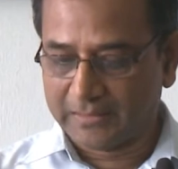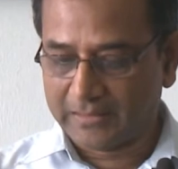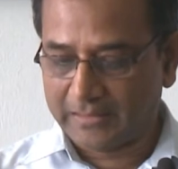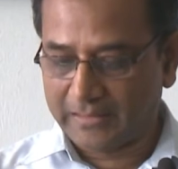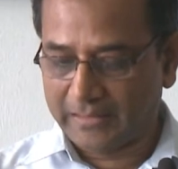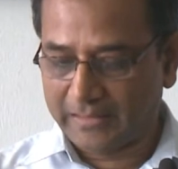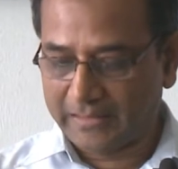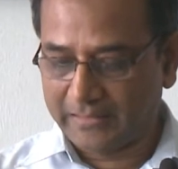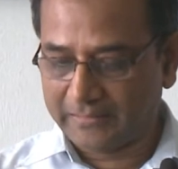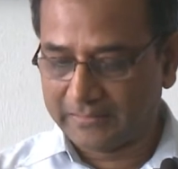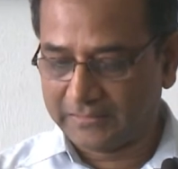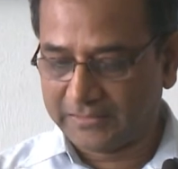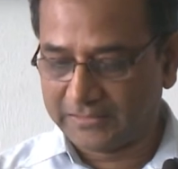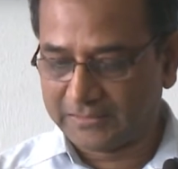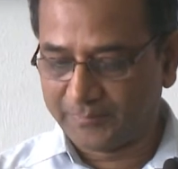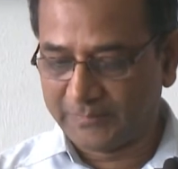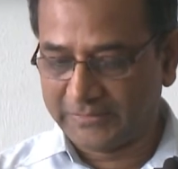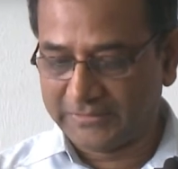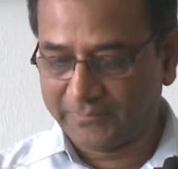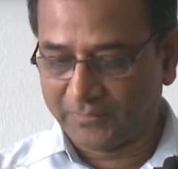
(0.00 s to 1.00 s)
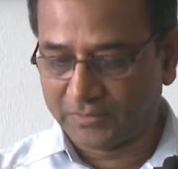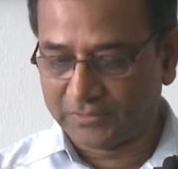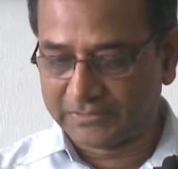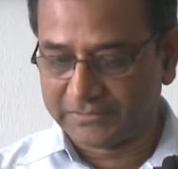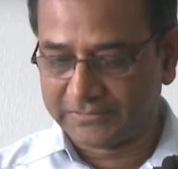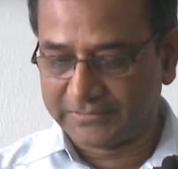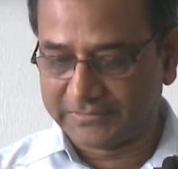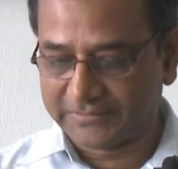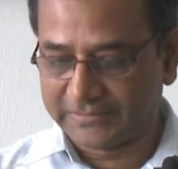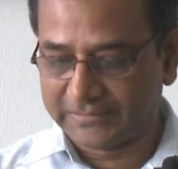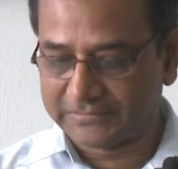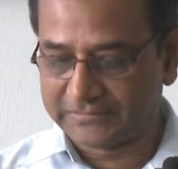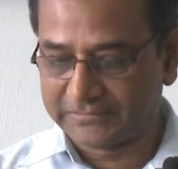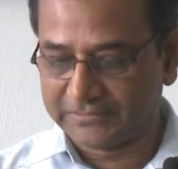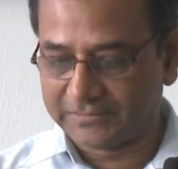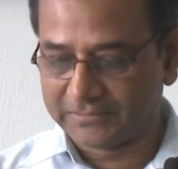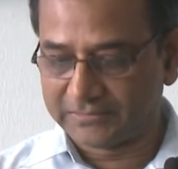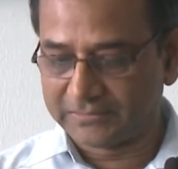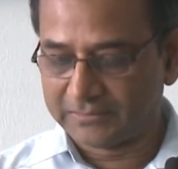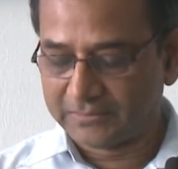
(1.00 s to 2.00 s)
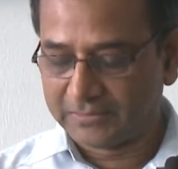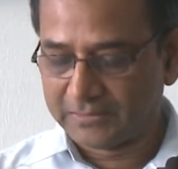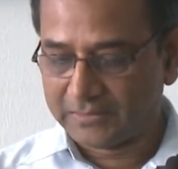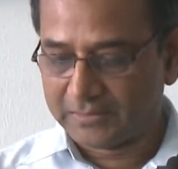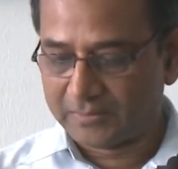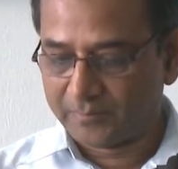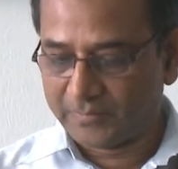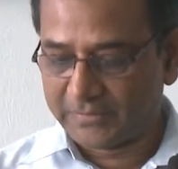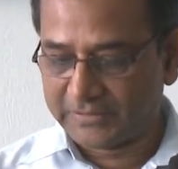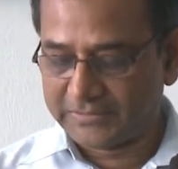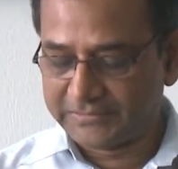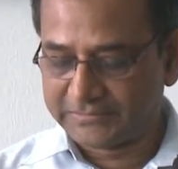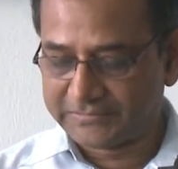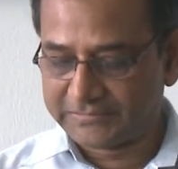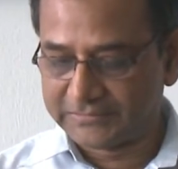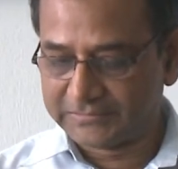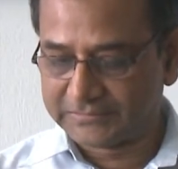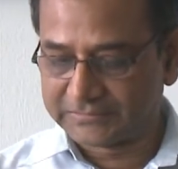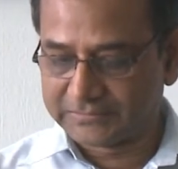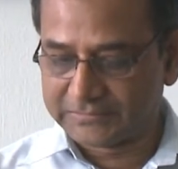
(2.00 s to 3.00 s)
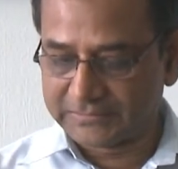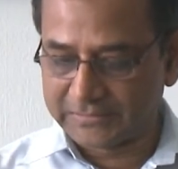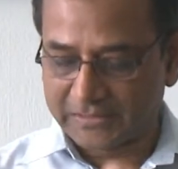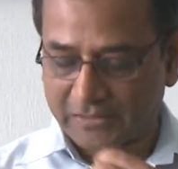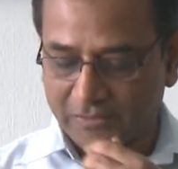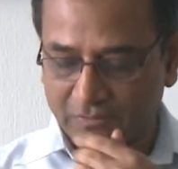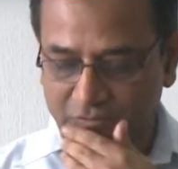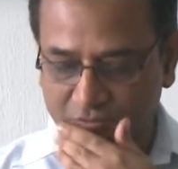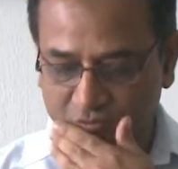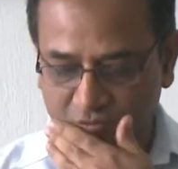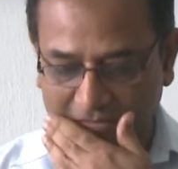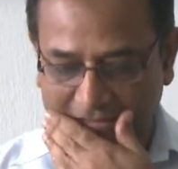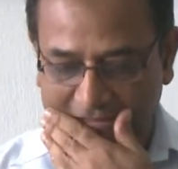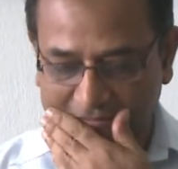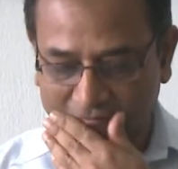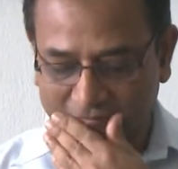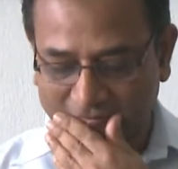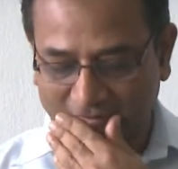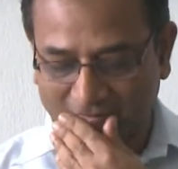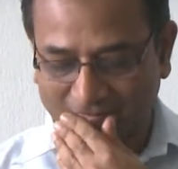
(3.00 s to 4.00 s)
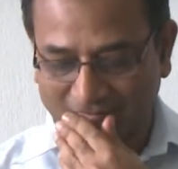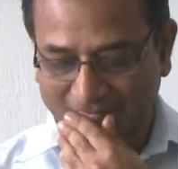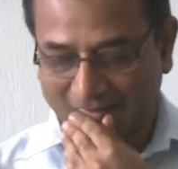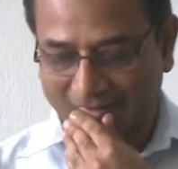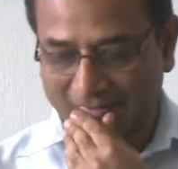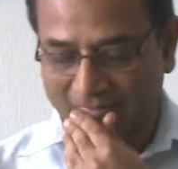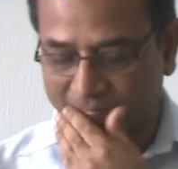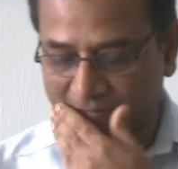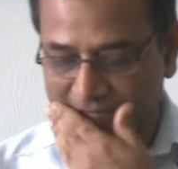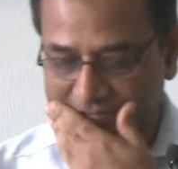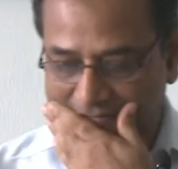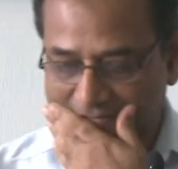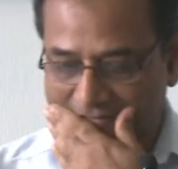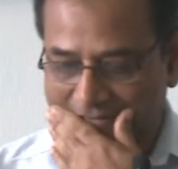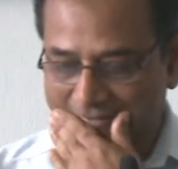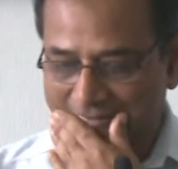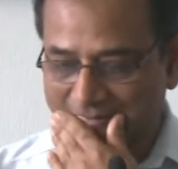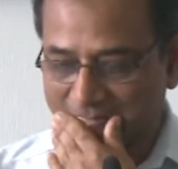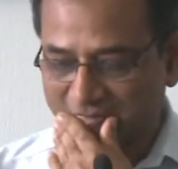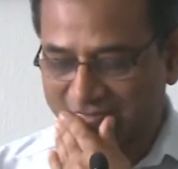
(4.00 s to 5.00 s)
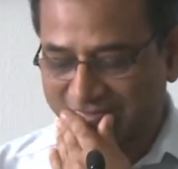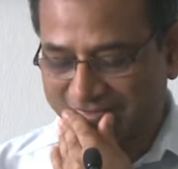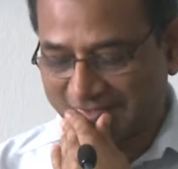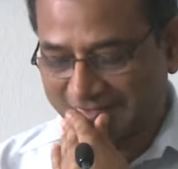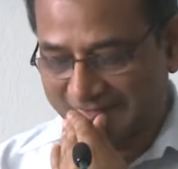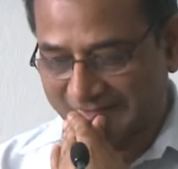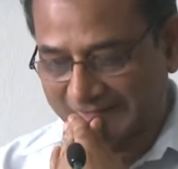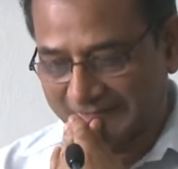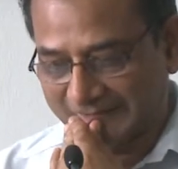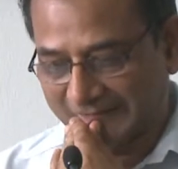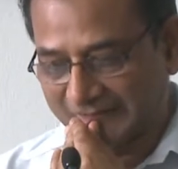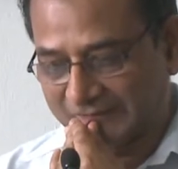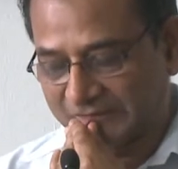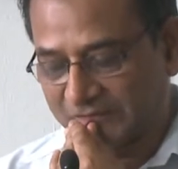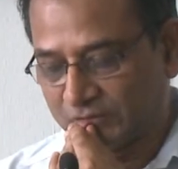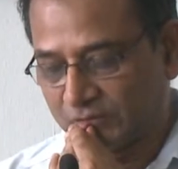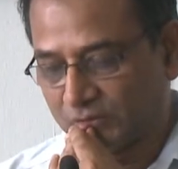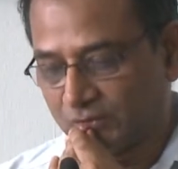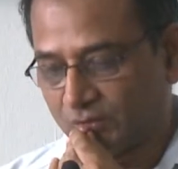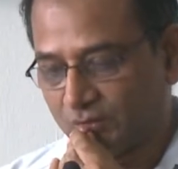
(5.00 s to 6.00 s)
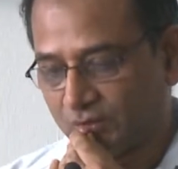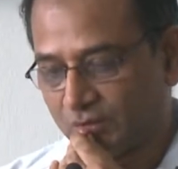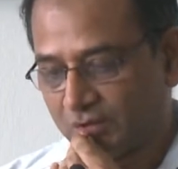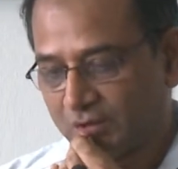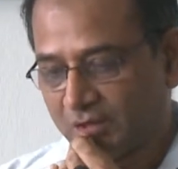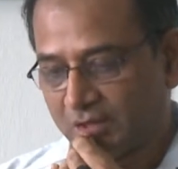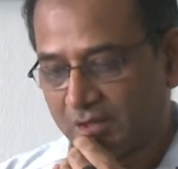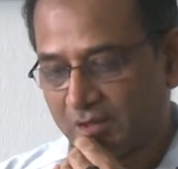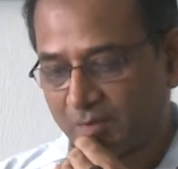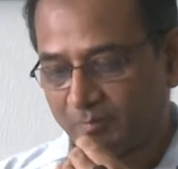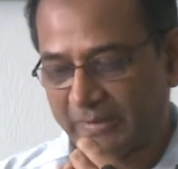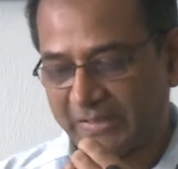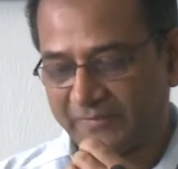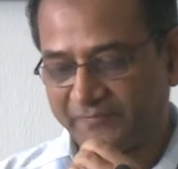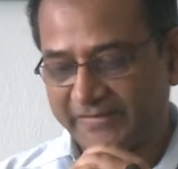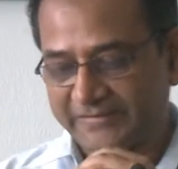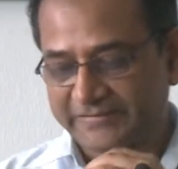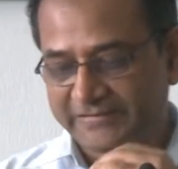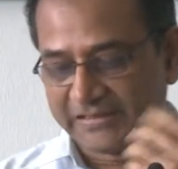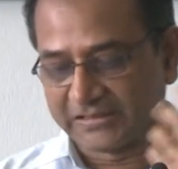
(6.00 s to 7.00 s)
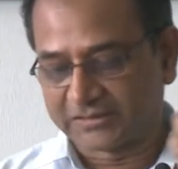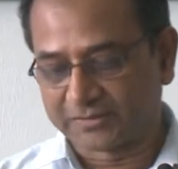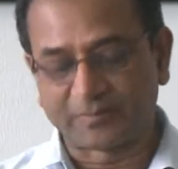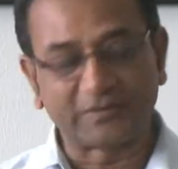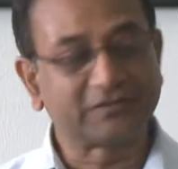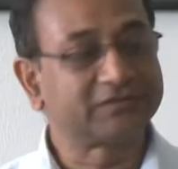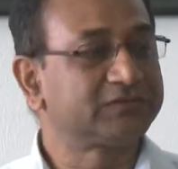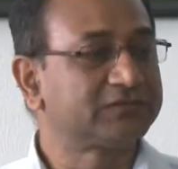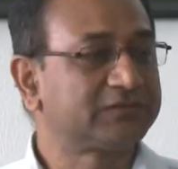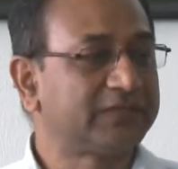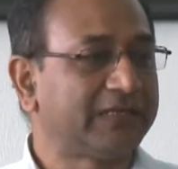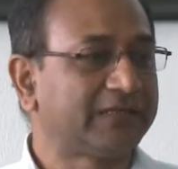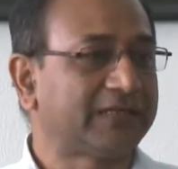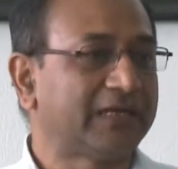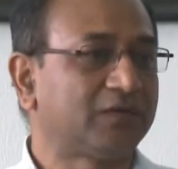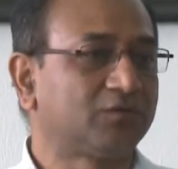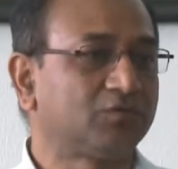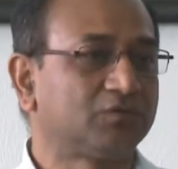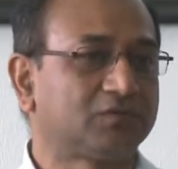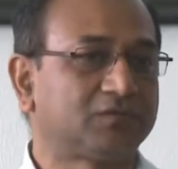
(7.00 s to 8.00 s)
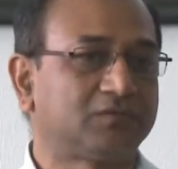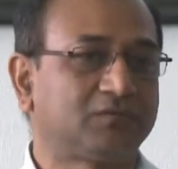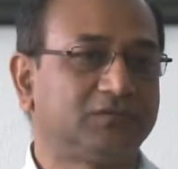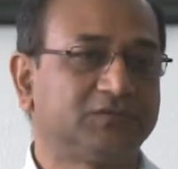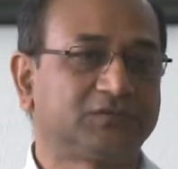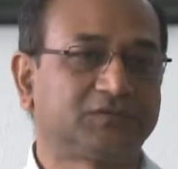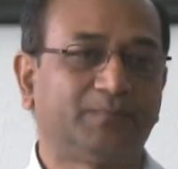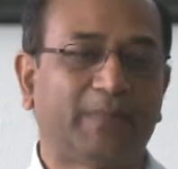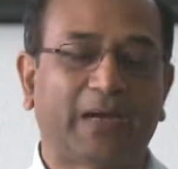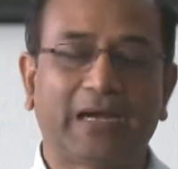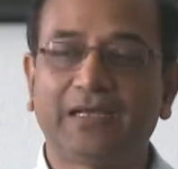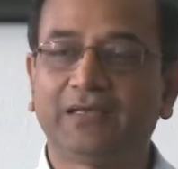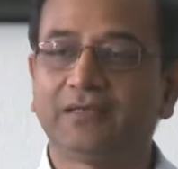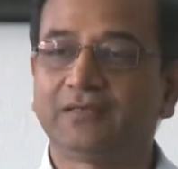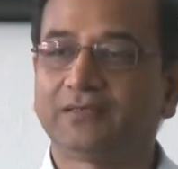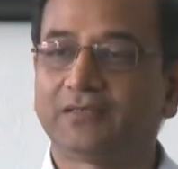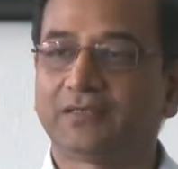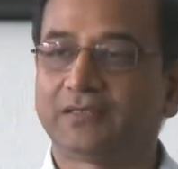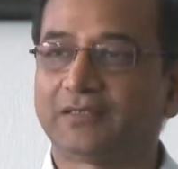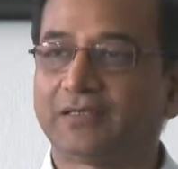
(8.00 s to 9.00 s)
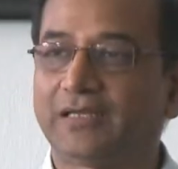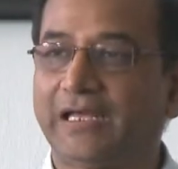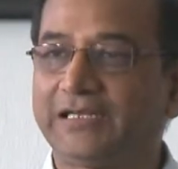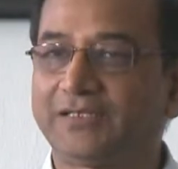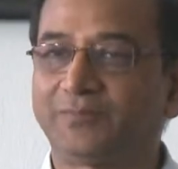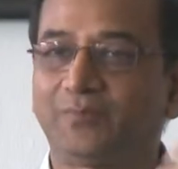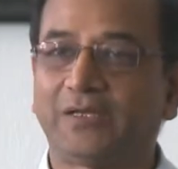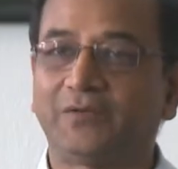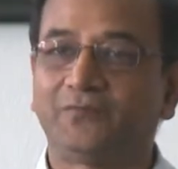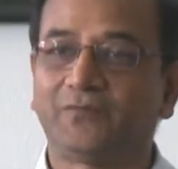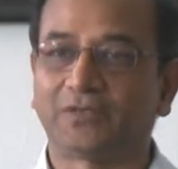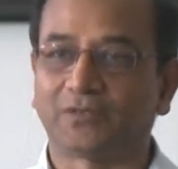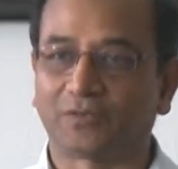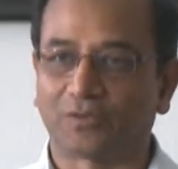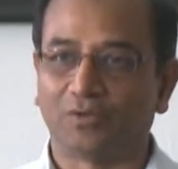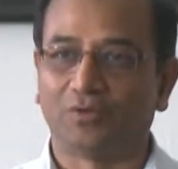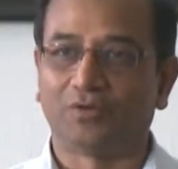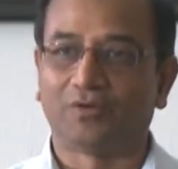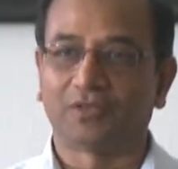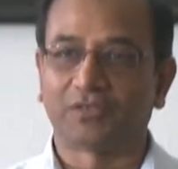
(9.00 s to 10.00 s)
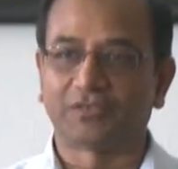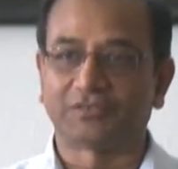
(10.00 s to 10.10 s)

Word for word: And let me leave out the details here, but this is around July 2011 that I demonstrated that through my facial expressions like I could smile and a light bulb will glow or a